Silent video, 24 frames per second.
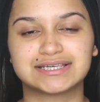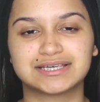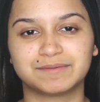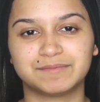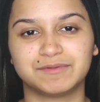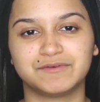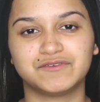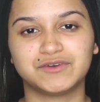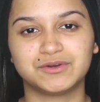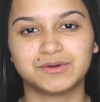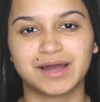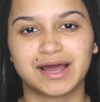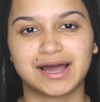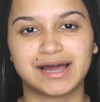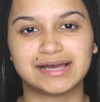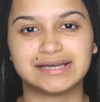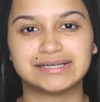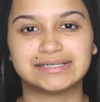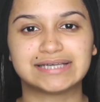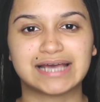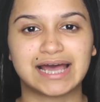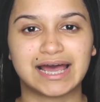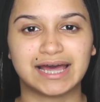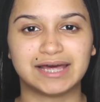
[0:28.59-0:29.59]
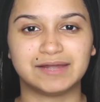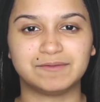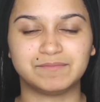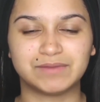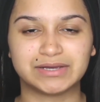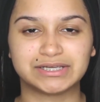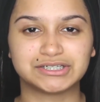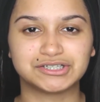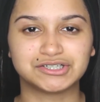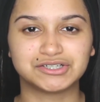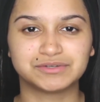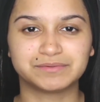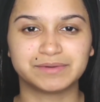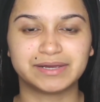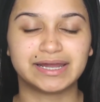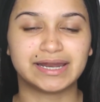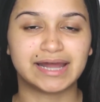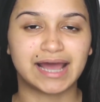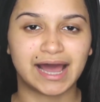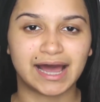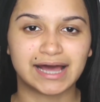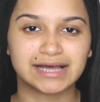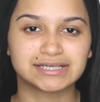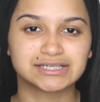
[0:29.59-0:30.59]
some of you guys had messaged me
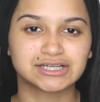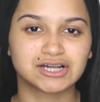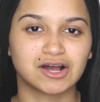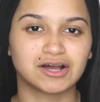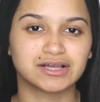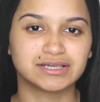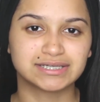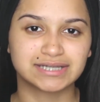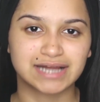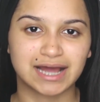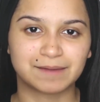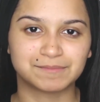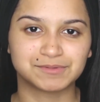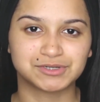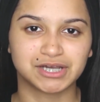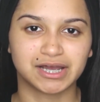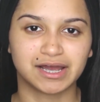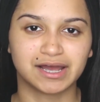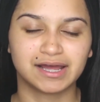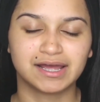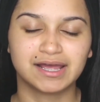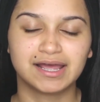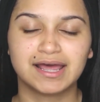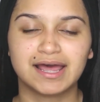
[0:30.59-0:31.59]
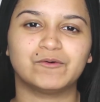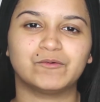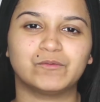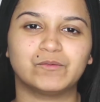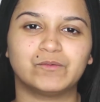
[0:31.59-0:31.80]
and asked on Snapchat.